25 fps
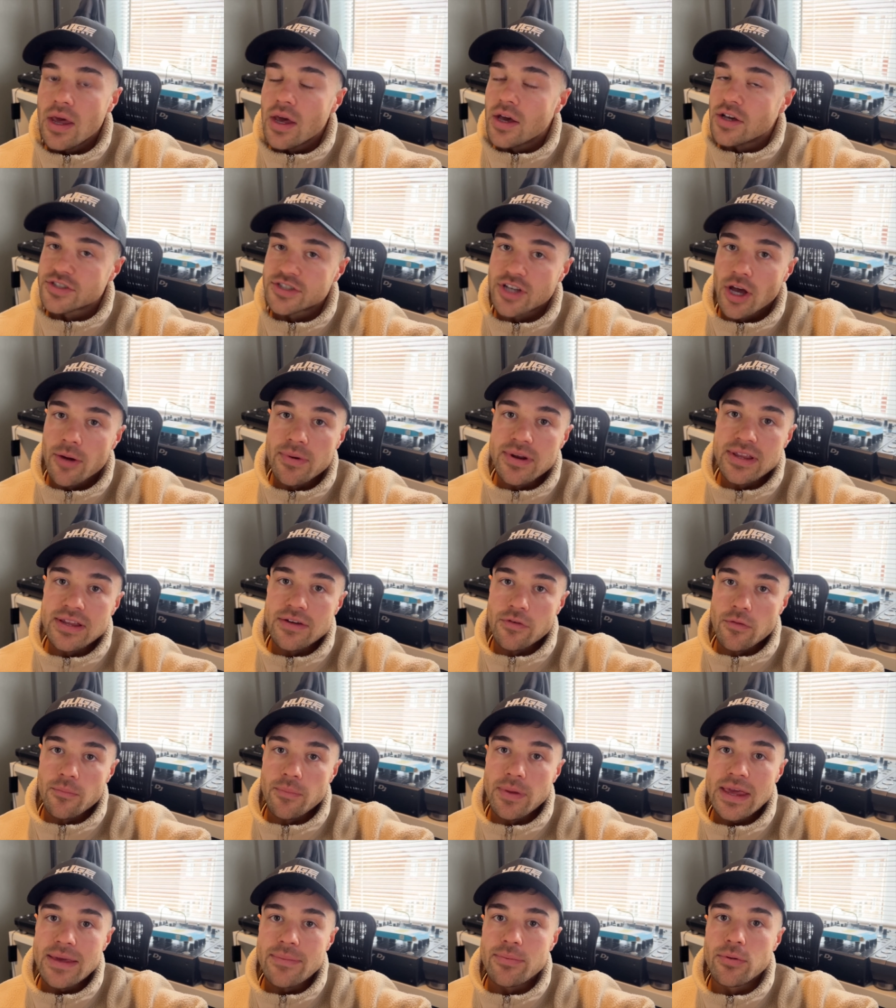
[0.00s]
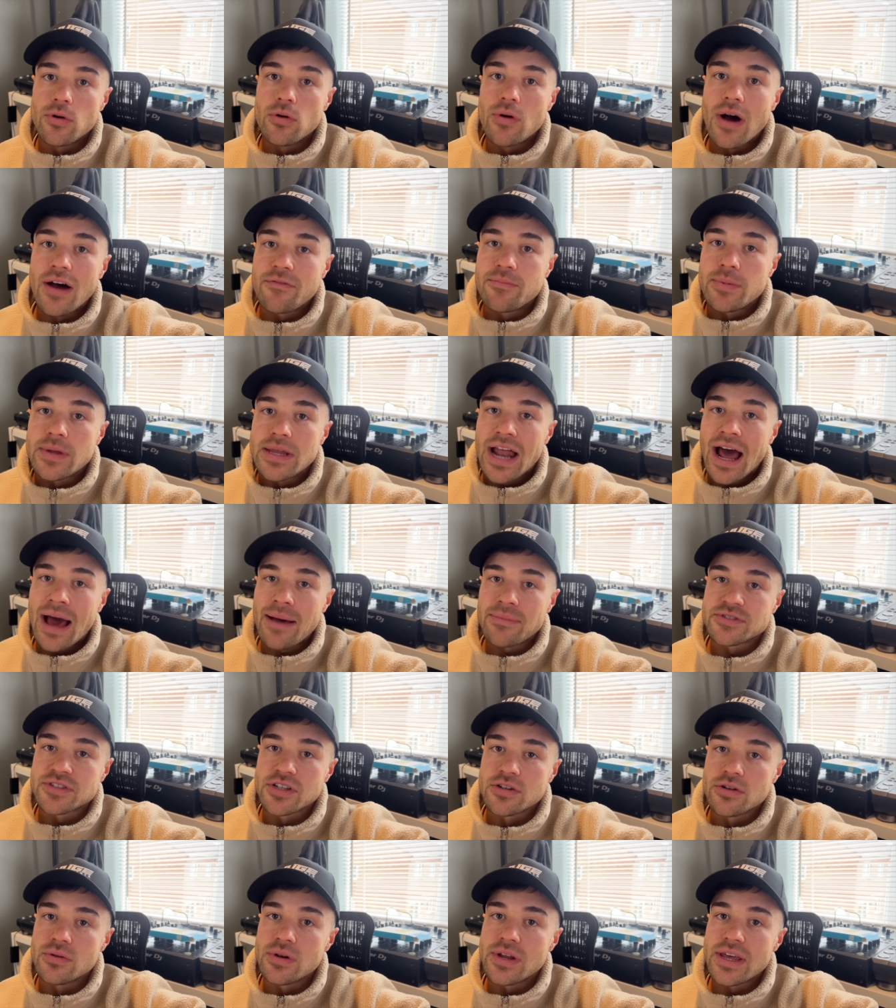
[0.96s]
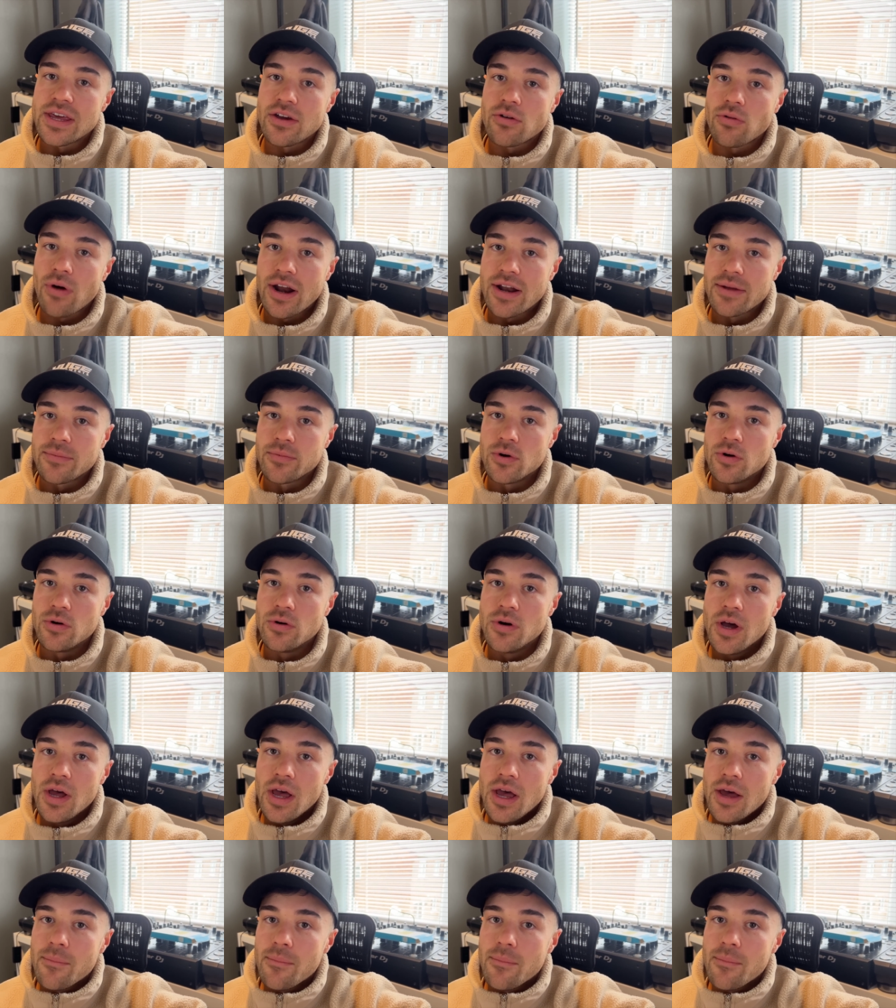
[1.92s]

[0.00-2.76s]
so many different people have been absolutely incredible.